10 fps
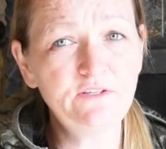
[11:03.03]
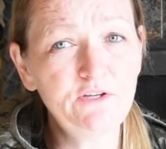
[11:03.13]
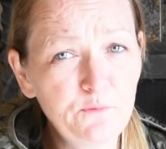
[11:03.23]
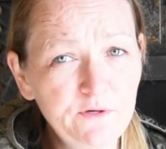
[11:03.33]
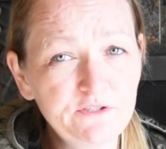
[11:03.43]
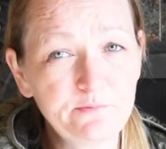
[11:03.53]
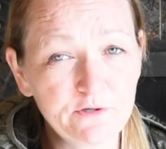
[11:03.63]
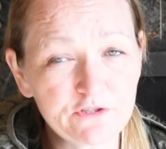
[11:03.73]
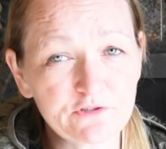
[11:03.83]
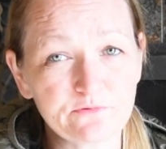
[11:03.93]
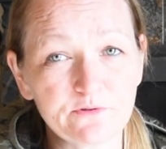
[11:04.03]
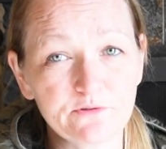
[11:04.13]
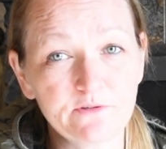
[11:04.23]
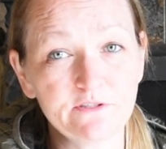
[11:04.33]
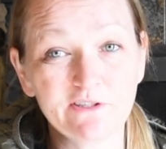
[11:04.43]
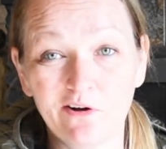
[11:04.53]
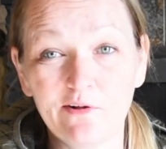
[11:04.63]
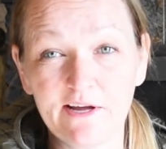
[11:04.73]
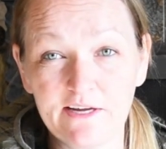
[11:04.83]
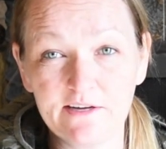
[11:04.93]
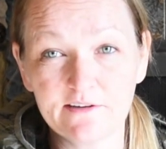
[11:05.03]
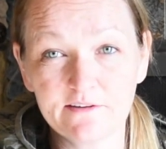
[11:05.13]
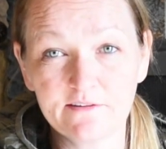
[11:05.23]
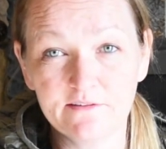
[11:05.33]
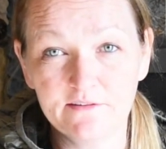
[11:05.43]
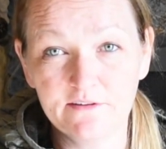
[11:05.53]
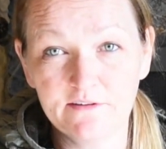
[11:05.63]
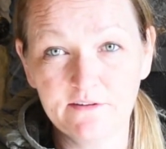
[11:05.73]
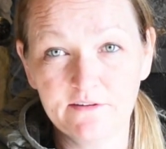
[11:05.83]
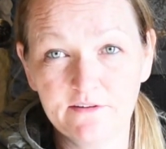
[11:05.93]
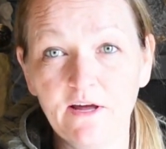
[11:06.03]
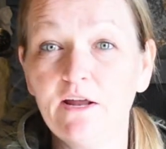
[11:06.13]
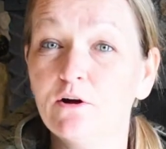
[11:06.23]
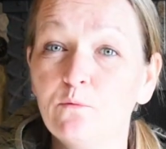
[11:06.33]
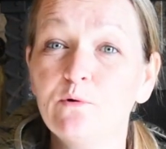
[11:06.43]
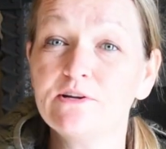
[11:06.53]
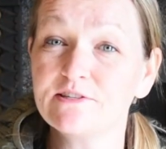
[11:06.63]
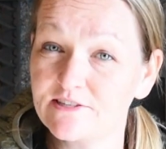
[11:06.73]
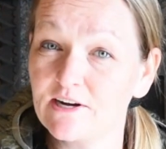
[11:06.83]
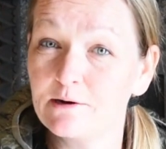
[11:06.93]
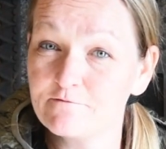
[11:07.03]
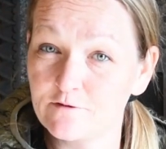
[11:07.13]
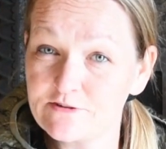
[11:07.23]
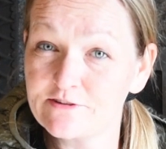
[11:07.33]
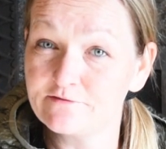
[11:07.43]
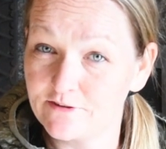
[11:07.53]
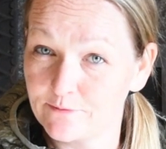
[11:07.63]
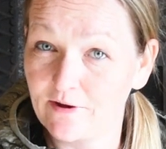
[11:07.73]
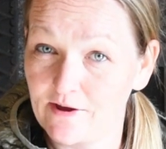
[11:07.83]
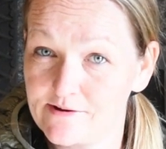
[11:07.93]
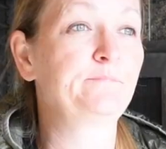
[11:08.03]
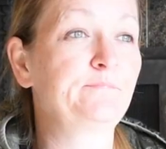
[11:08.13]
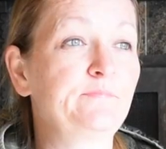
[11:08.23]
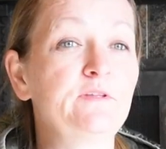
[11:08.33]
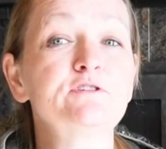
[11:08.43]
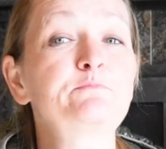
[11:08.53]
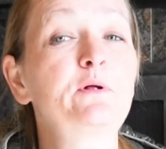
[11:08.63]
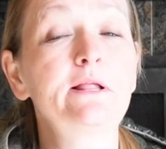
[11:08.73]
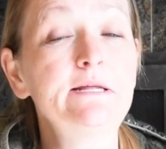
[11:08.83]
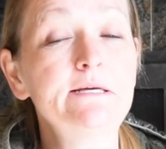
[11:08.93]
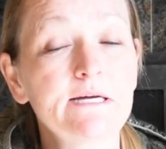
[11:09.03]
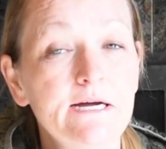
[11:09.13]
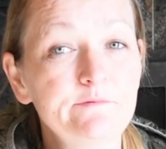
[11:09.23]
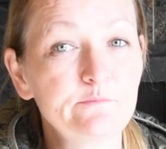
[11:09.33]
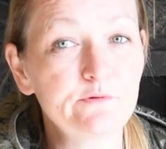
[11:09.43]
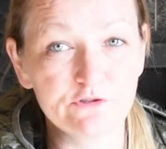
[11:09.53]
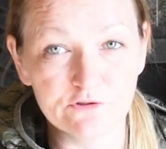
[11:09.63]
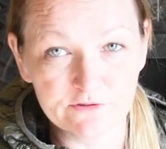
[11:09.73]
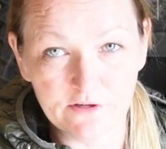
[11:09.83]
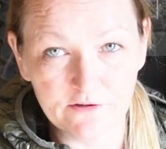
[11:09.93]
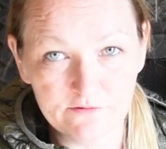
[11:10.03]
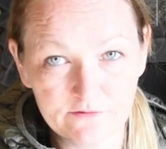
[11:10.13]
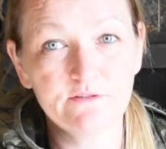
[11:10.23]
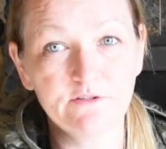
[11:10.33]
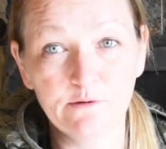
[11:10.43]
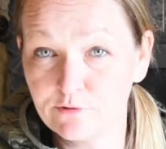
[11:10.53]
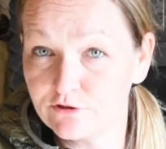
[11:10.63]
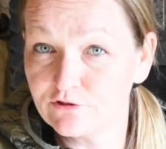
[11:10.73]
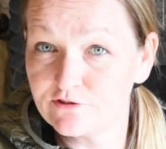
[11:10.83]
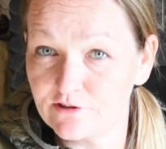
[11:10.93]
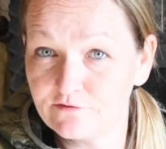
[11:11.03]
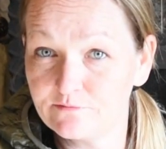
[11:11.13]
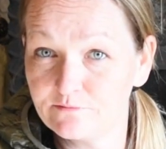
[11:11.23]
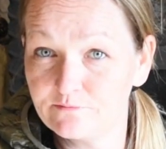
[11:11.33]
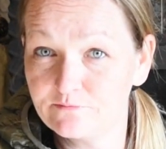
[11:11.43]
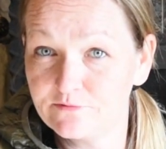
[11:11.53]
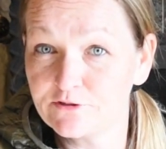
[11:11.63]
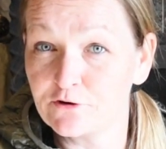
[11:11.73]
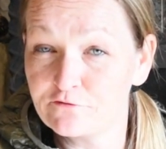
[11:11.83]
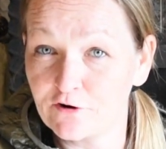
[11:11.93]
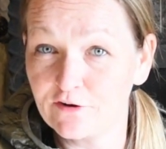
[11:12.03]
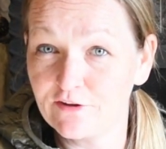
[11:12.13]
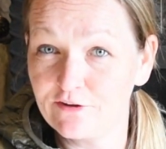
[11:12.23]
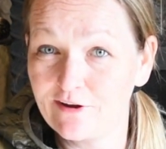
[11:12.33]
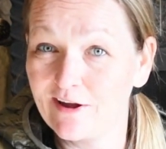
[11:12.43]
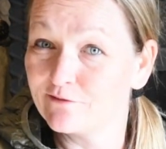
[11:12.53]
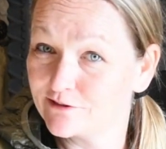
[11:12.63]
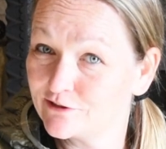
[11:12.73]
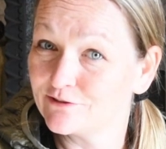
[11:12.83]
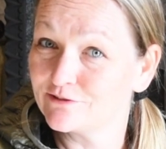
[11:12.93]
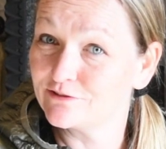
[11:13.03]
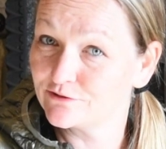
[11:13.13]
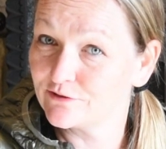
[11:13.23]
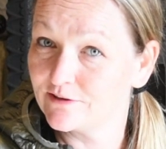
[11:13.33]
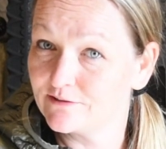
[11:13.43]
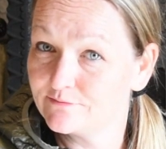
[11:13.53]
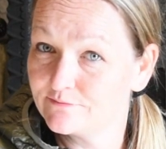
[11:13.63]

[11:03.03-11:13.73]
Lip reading: Know when to push through a dull ache and know when to stop from severe pain. There's plenty of time to push yourself. Don't push yourself so far that you can't return to the trail.